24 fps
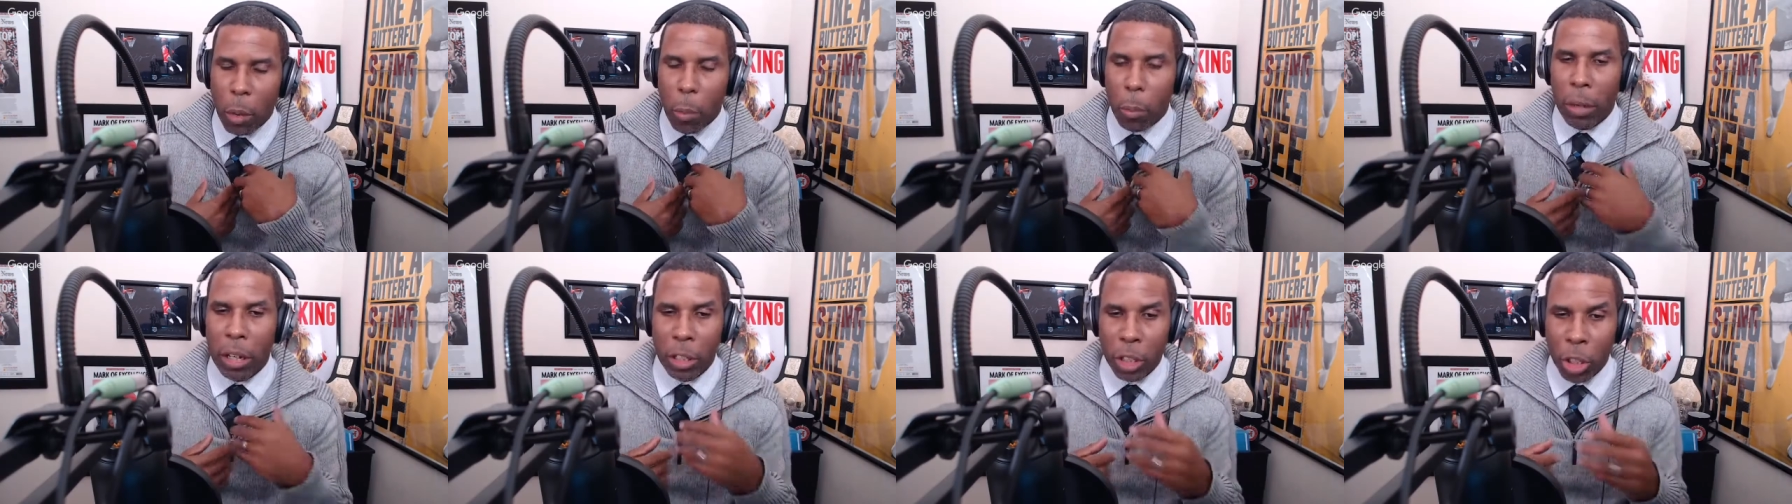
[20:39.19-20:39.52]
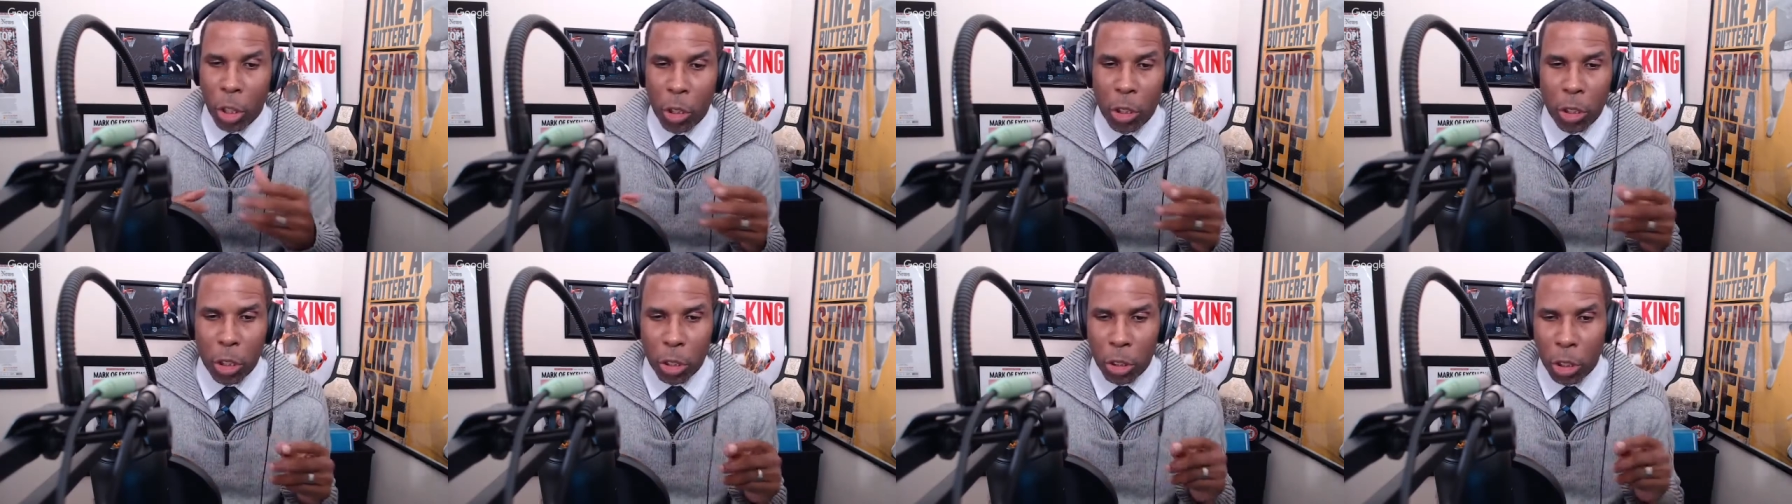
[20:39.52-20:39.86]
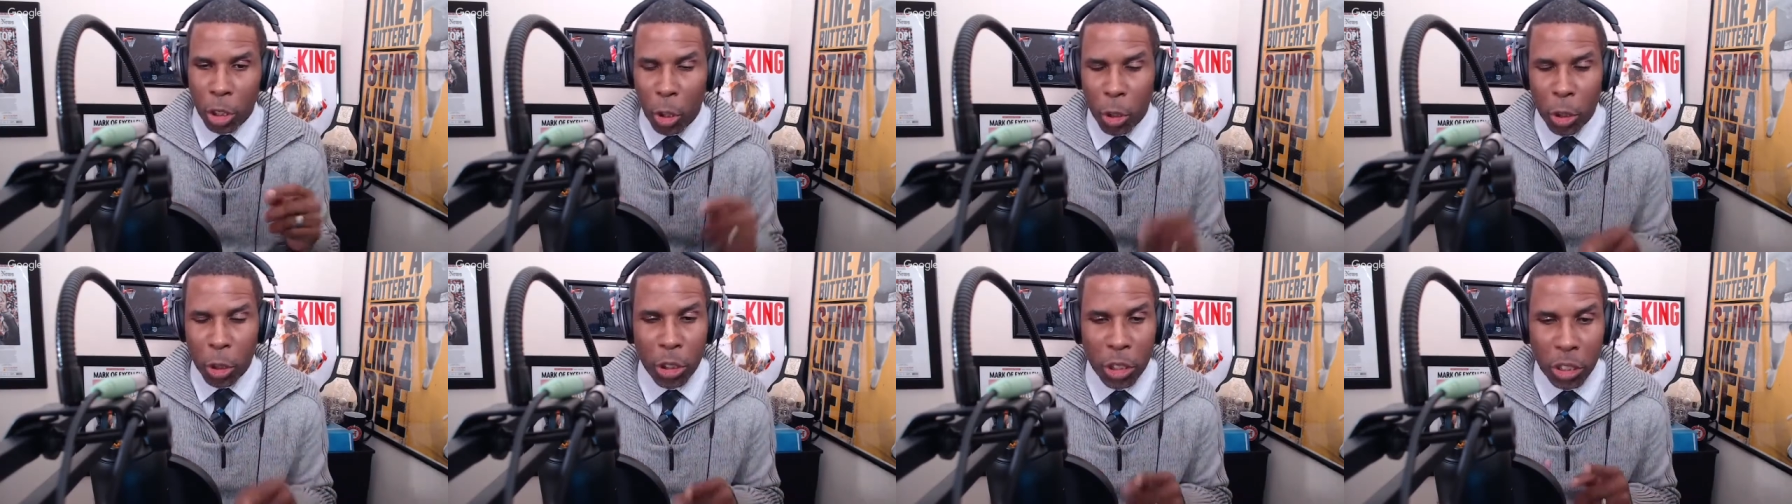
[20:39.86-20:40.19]
But know
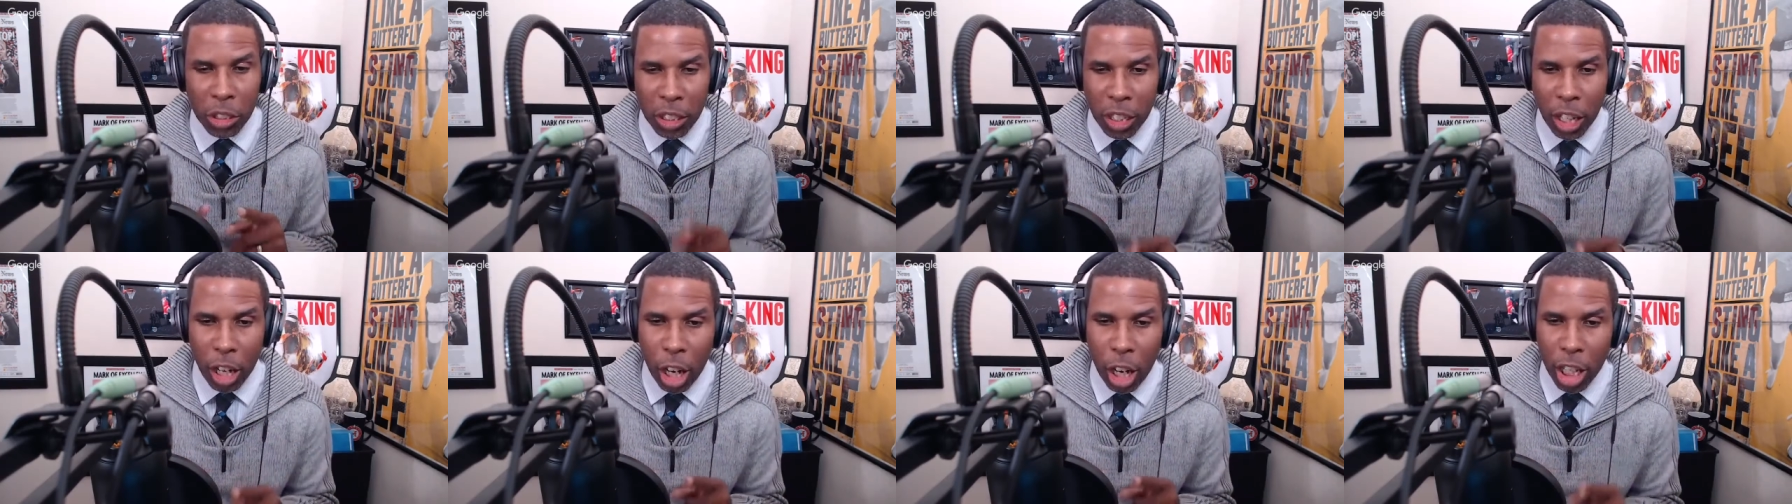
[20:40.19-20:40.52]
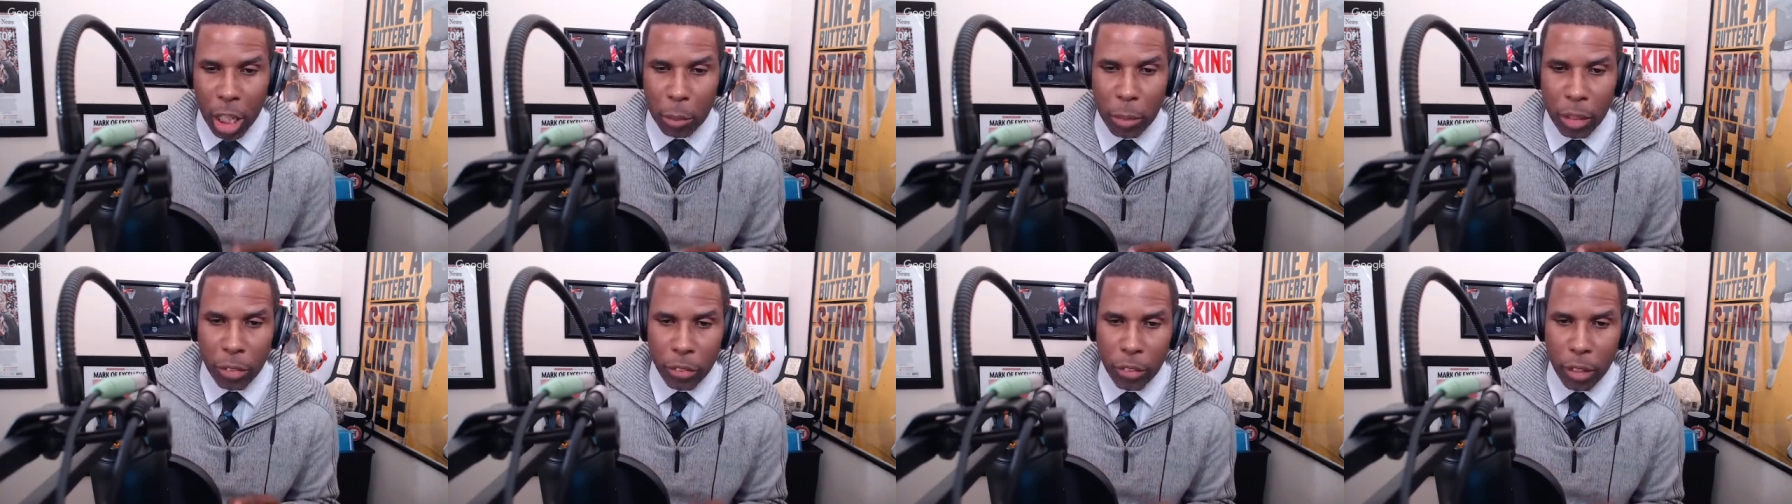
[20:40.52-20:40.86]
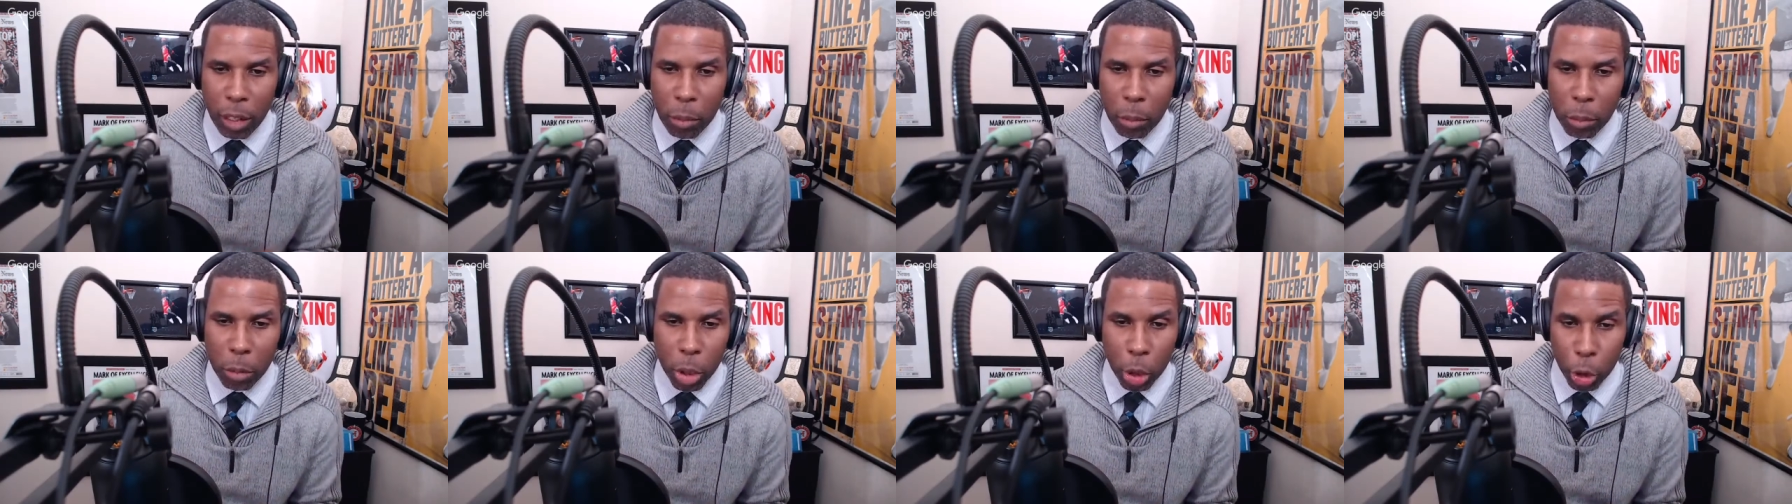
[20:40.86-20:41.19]
who you're gonna get an argument from?